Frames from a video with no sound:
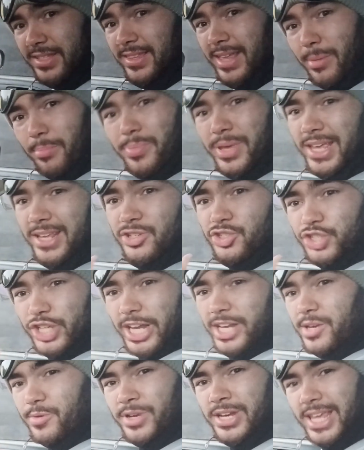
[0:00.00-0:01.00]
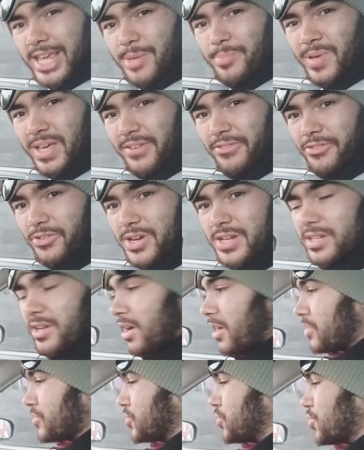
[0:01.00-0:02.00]
Them being genuine EP3
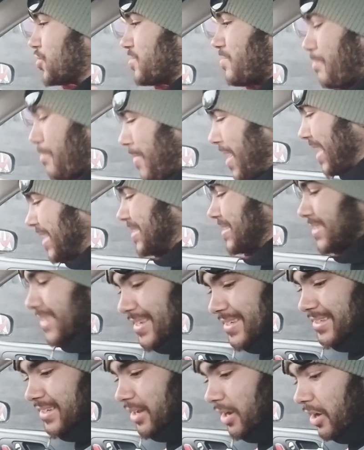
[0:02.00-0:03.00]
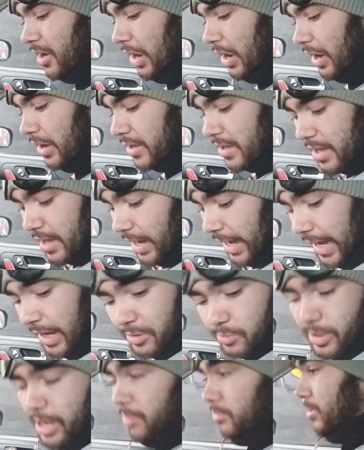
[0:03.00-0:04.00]
dials just makes this car.
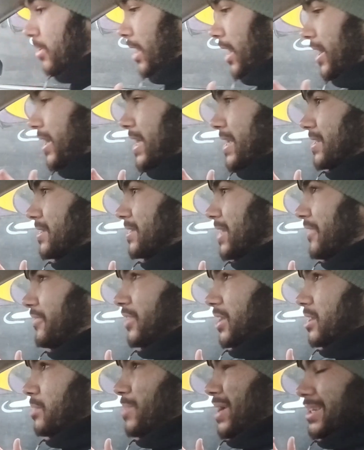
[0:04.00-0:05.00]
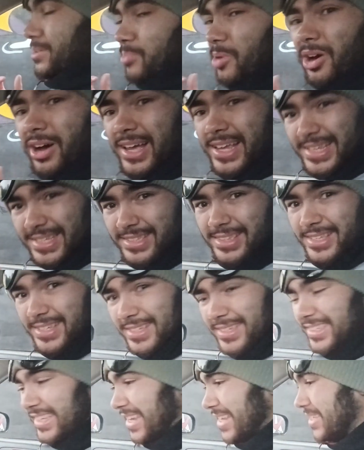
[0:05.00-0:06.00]
And well, I guess definitely the best part is the
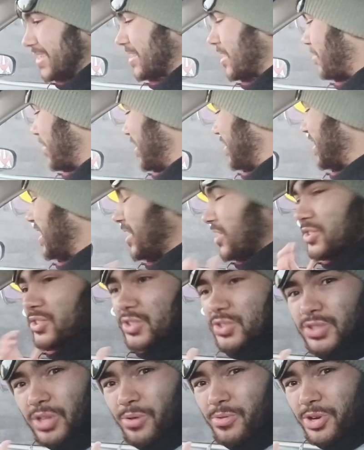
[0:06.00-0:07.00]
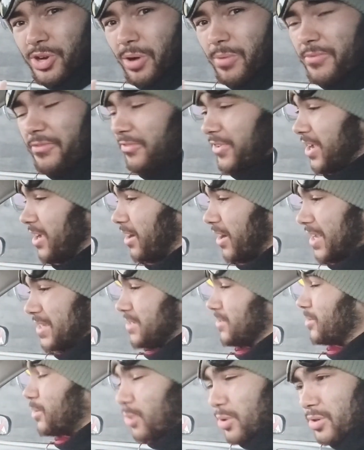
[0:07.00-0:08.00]
seats. I mean, they are so comfy,
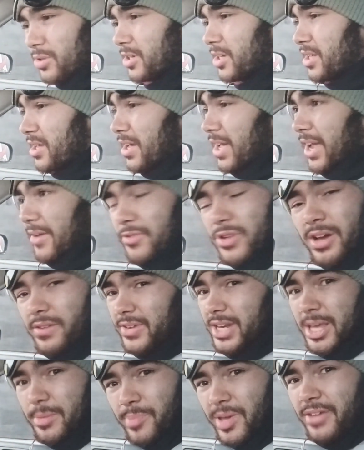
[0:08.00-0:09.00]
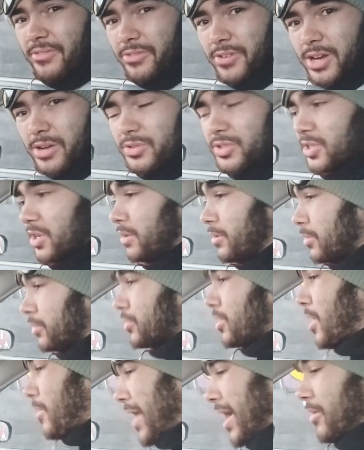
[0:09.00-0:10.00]
guys. Oh, if you have an EP3 or 2, you'll
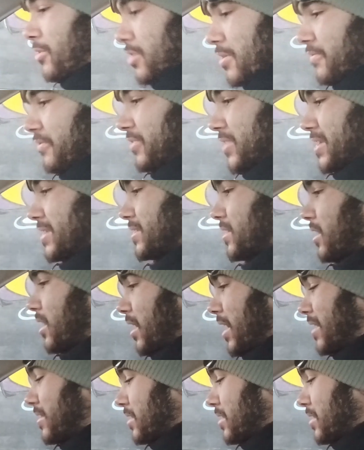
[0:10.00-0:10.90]
know how comfy these are.